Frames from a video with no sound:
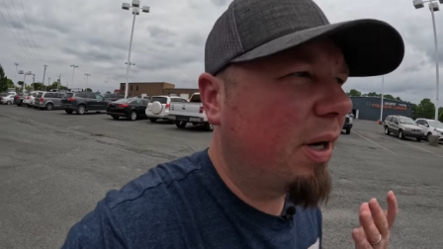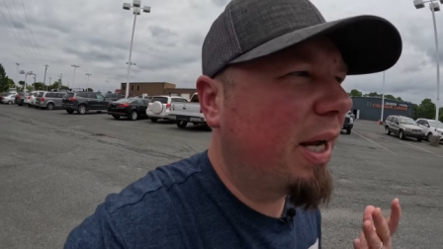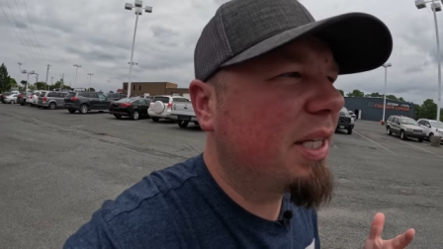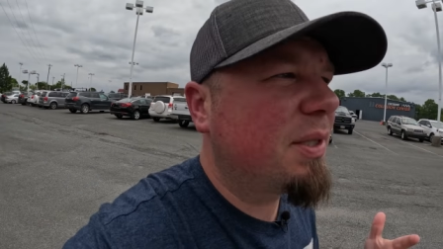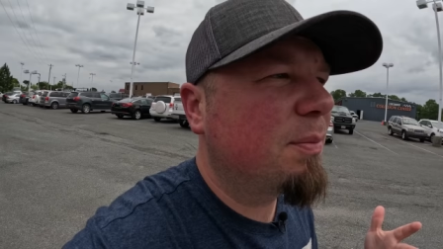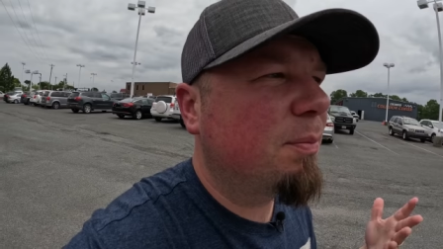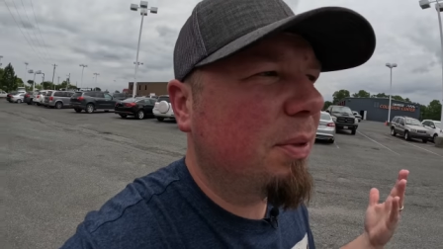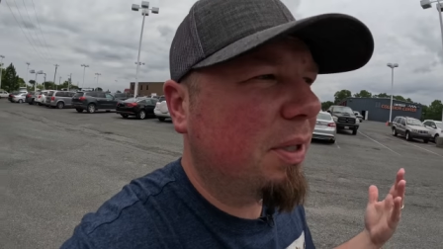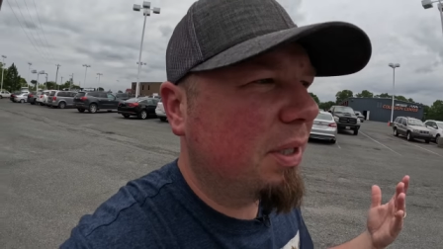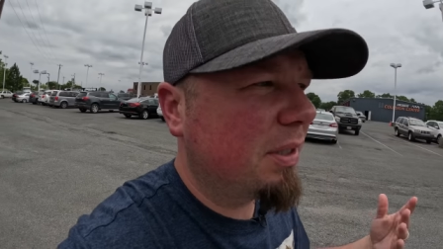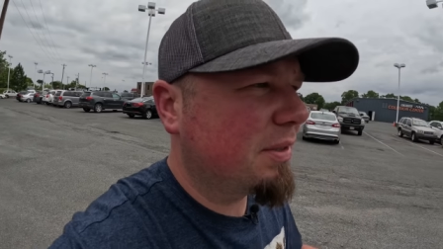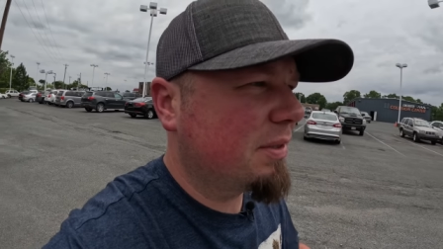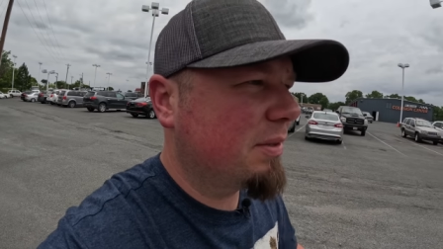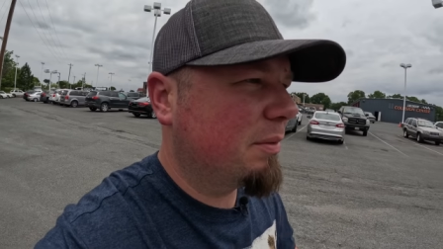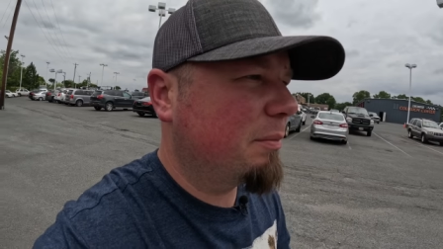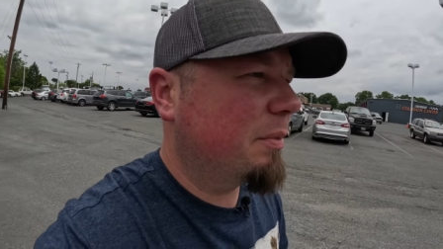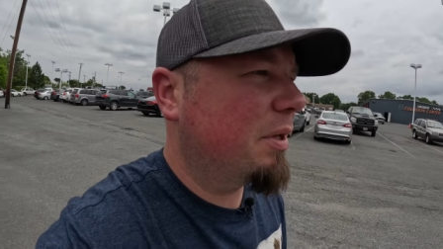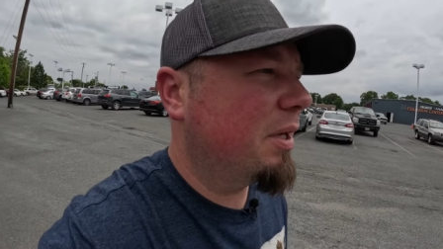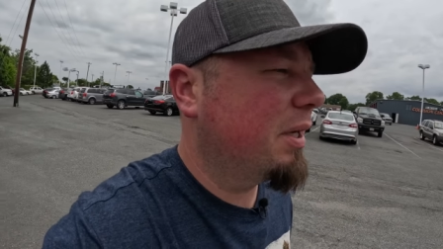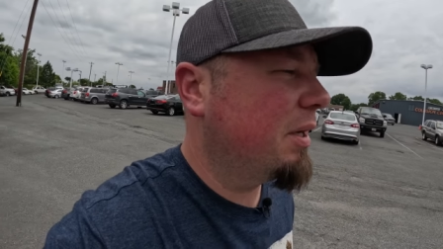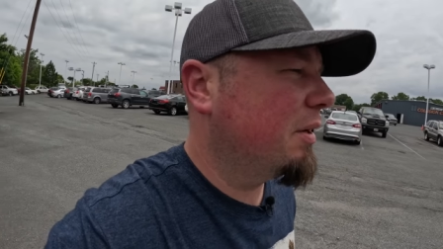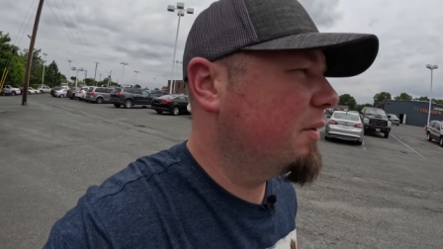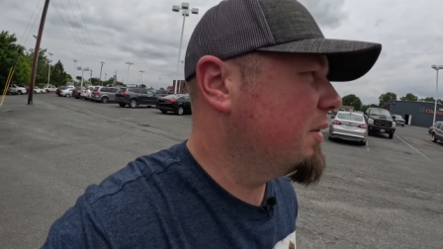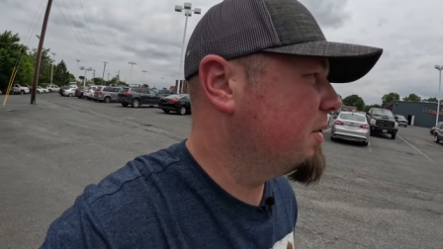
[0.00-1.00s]
I spent some
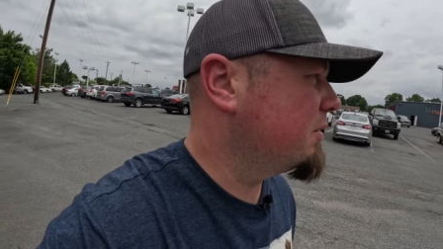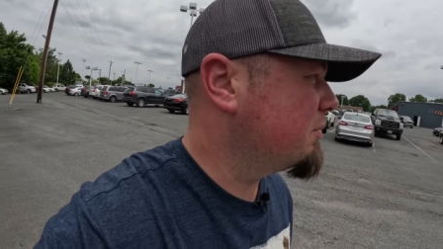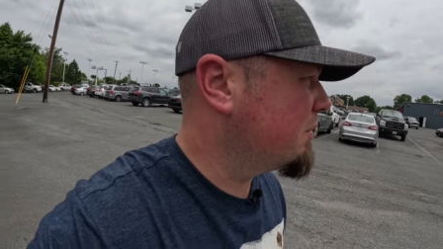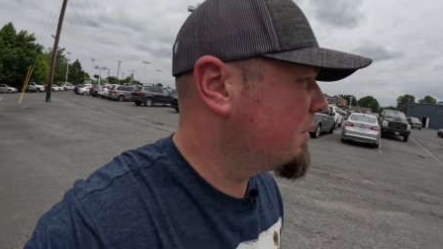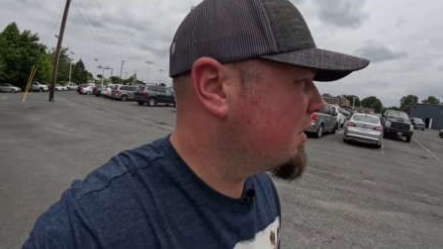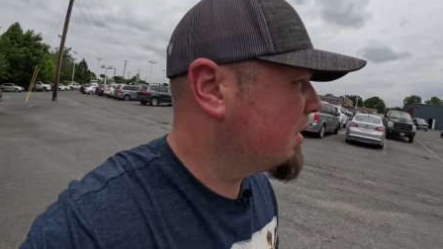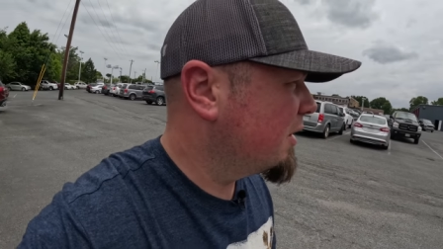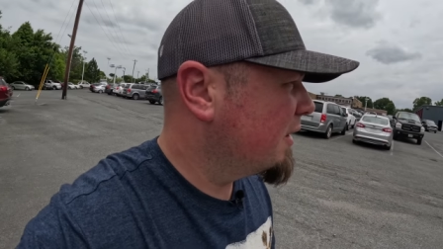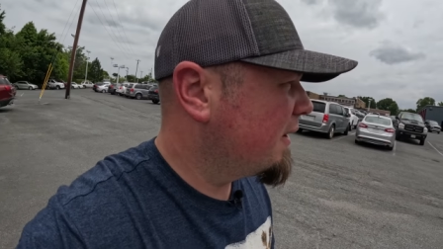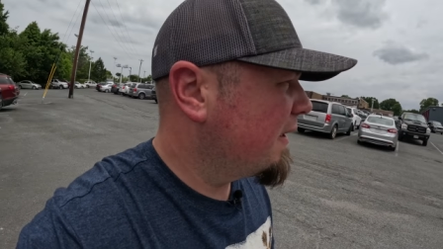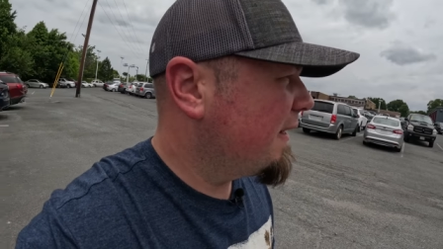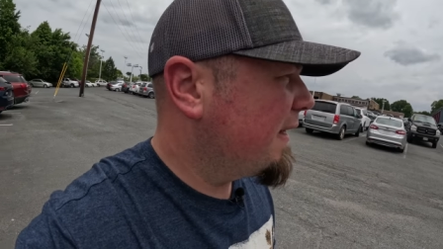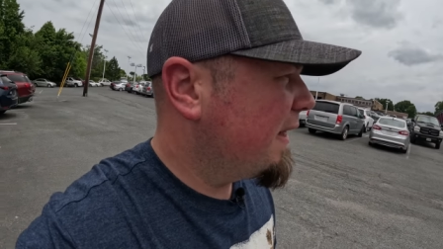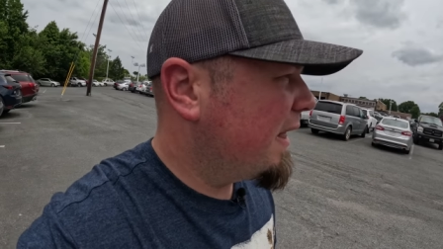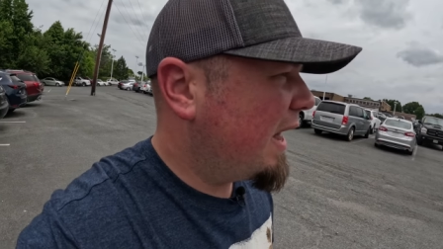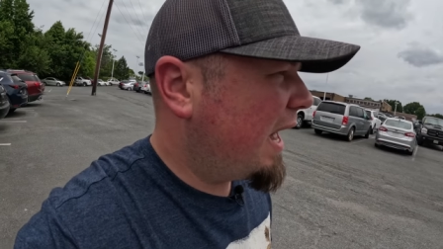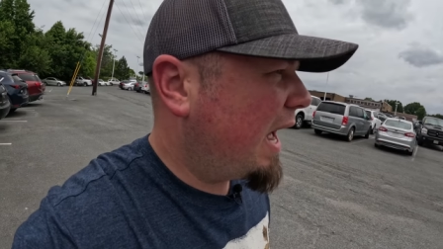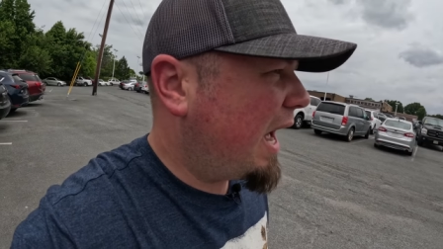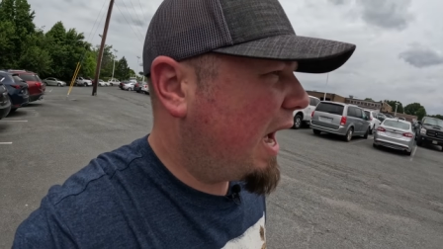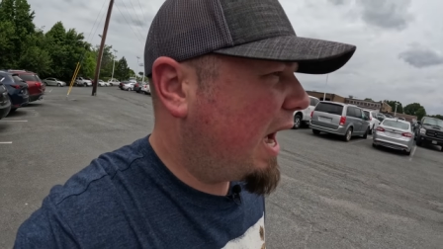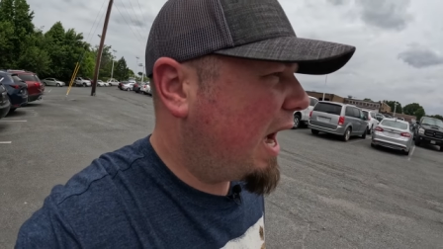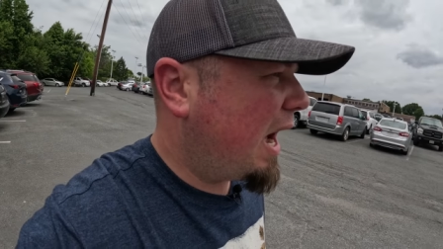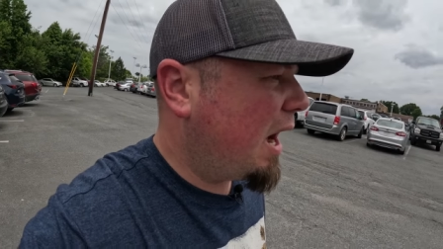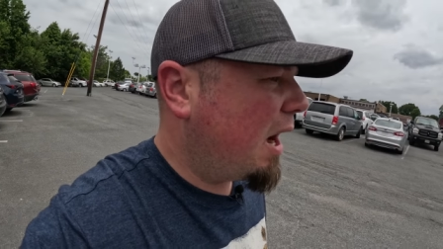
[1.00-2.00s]
money on this one.
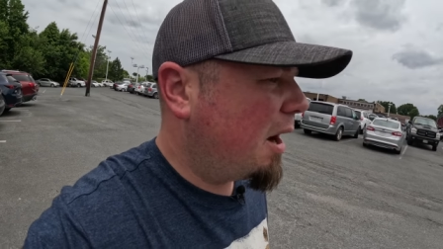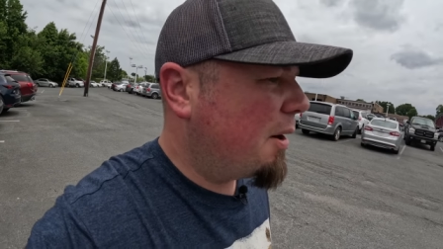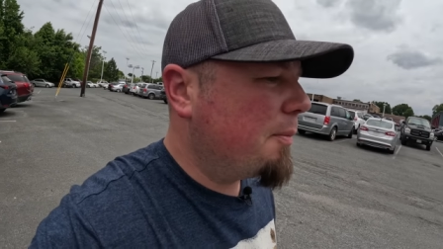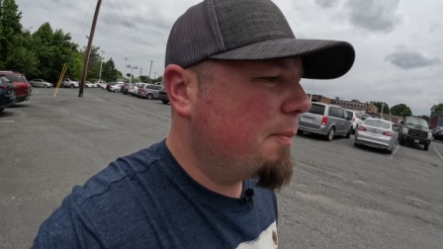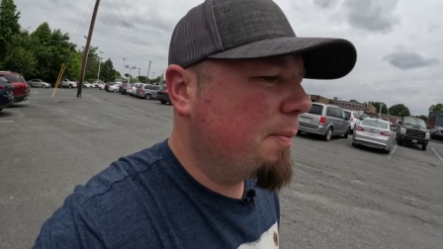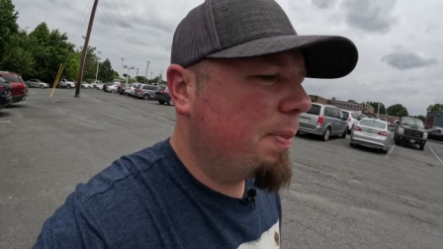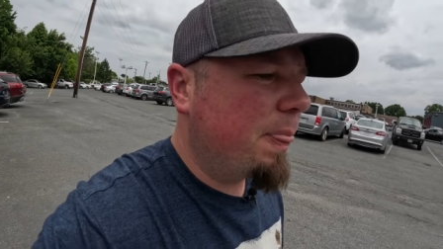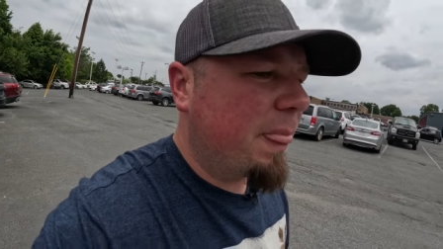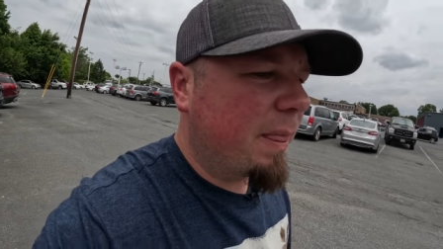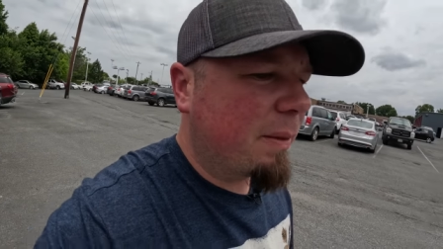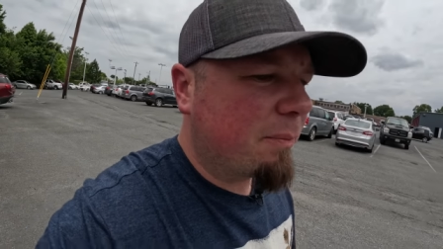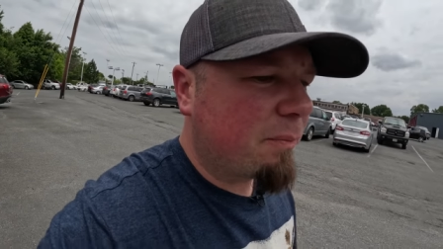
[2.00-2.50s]
Um,